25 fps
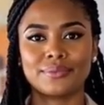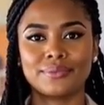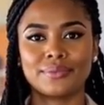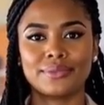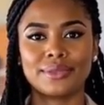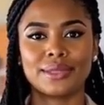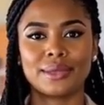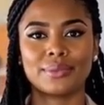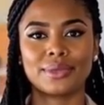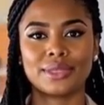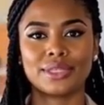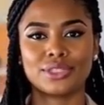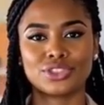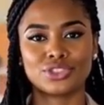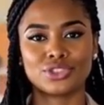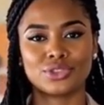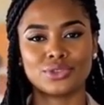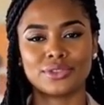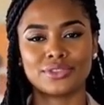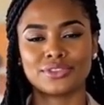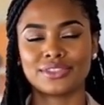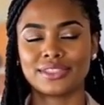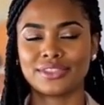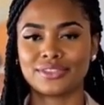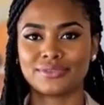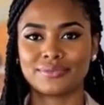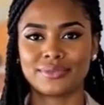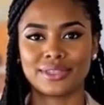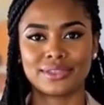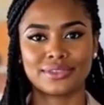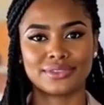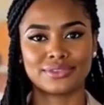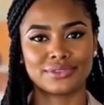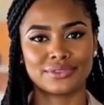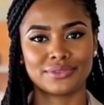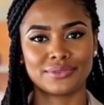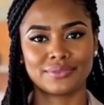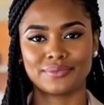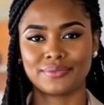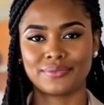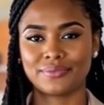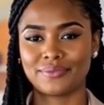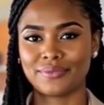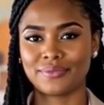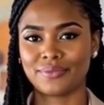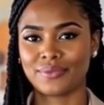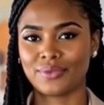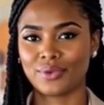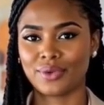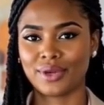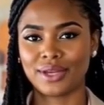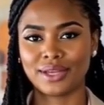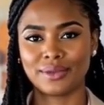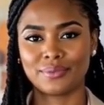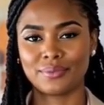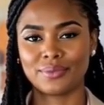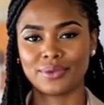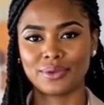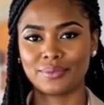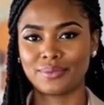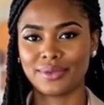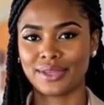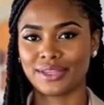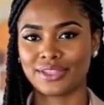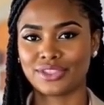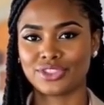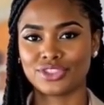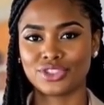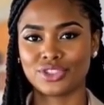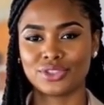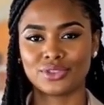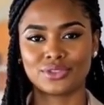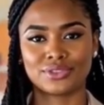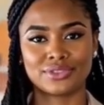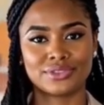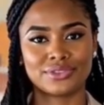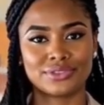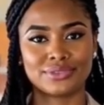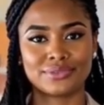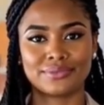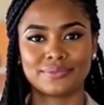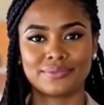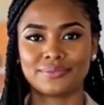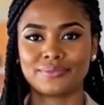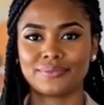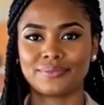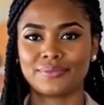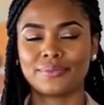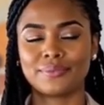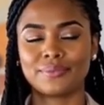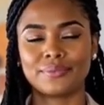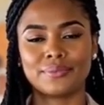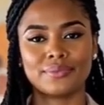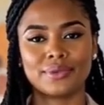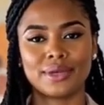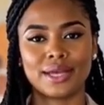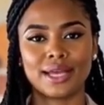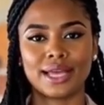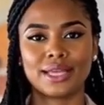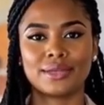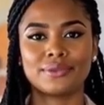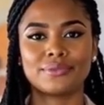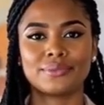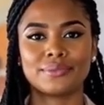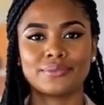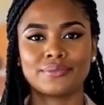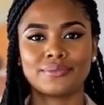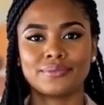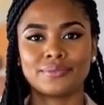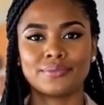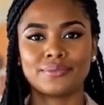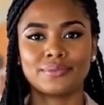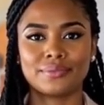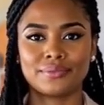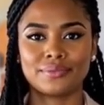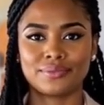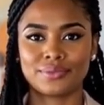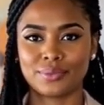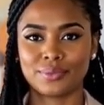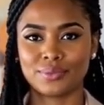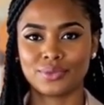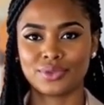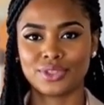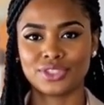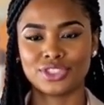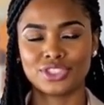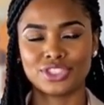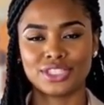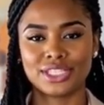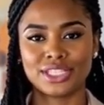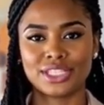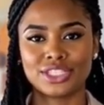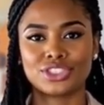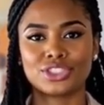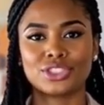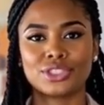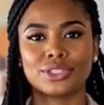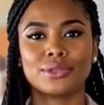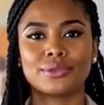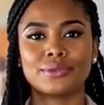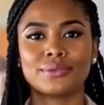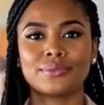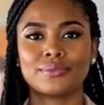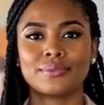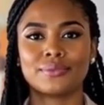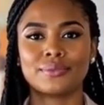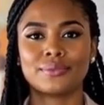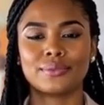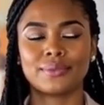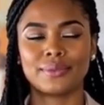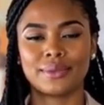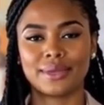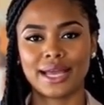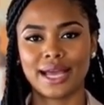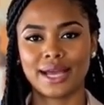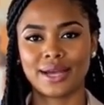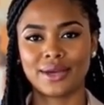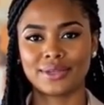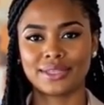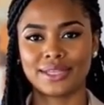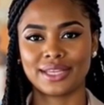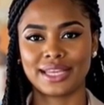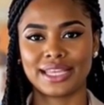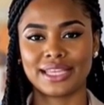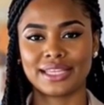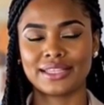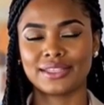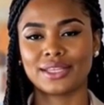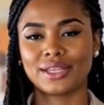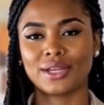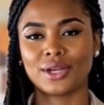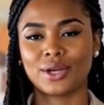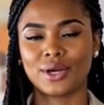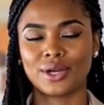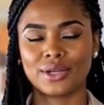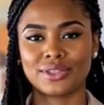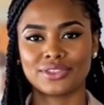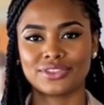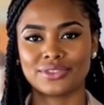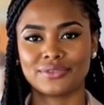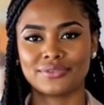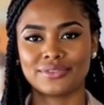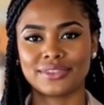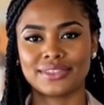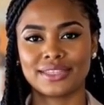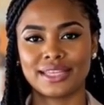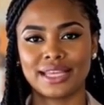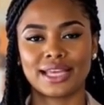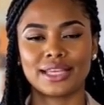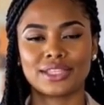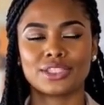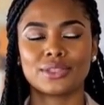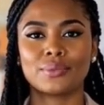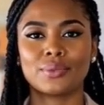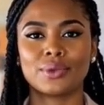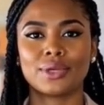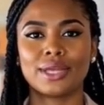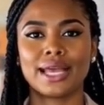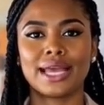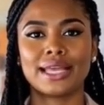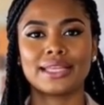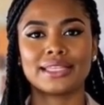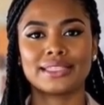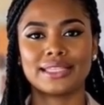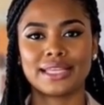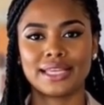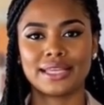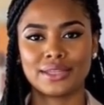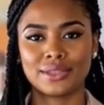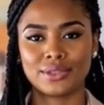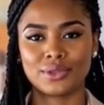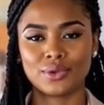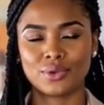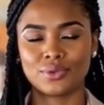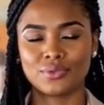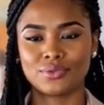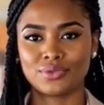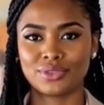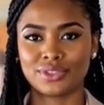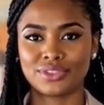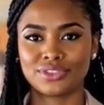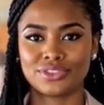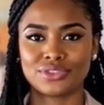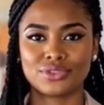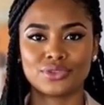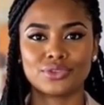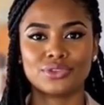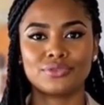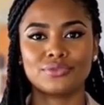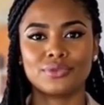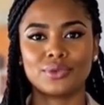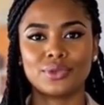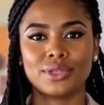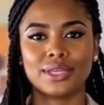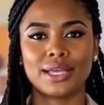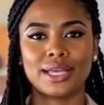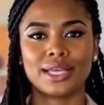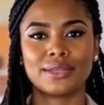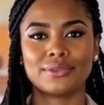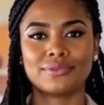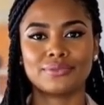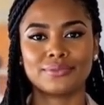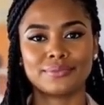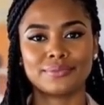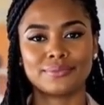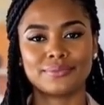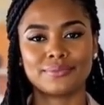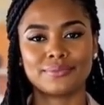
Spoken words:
Debit insurance expense, credit prepaid insurance. 5. Depreciation, allocating the cost of a tangible asset over its useful life.